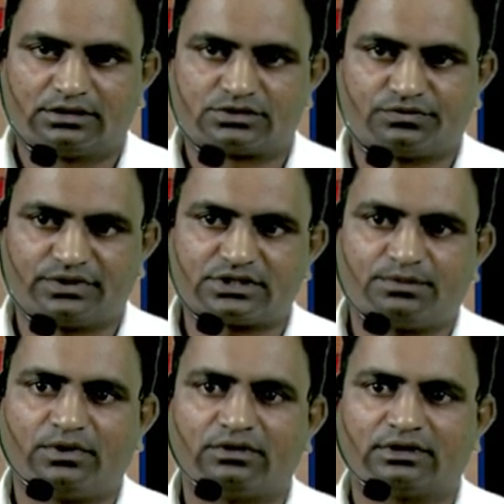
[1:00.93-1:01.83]
so first
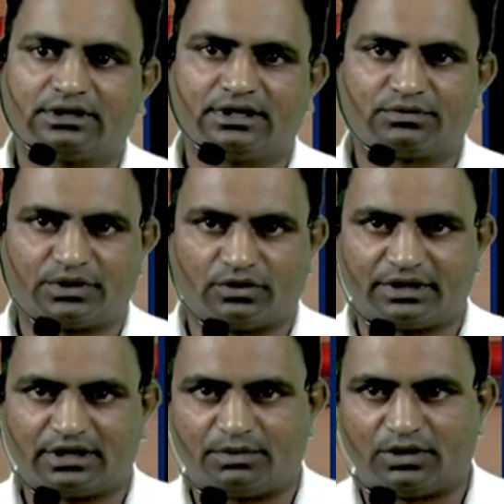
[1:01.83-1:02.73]
of all, here we're
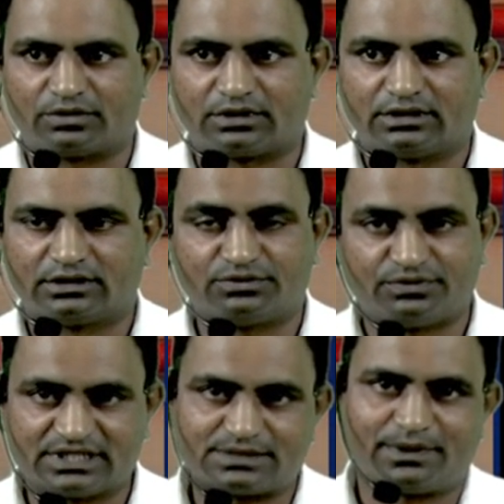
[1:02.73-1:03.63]
talking about the
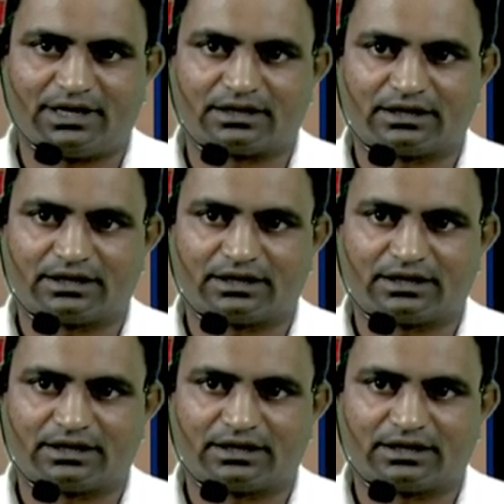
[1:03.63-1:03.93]
first part